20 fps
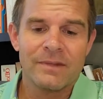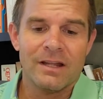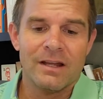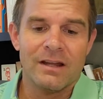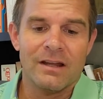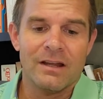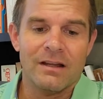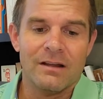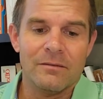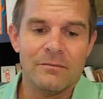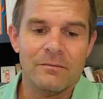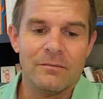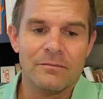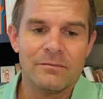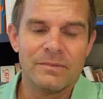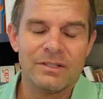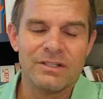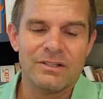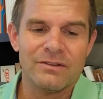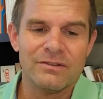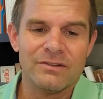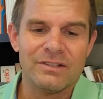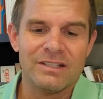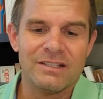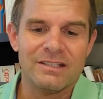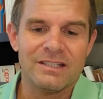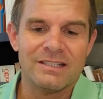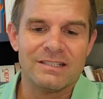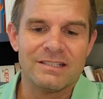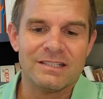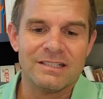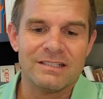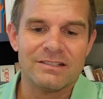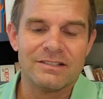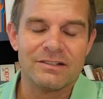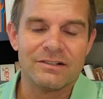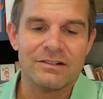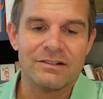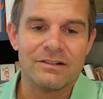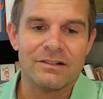um, you know th- these things
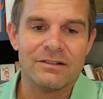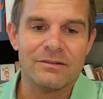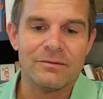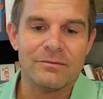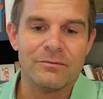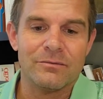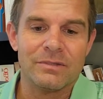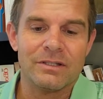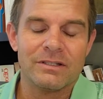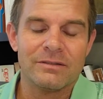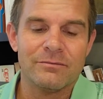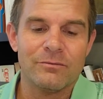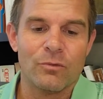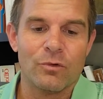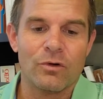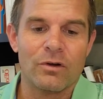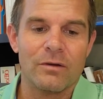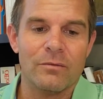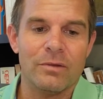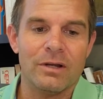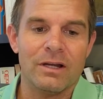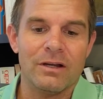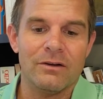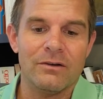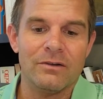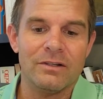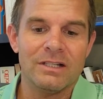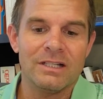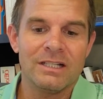that are uh, more about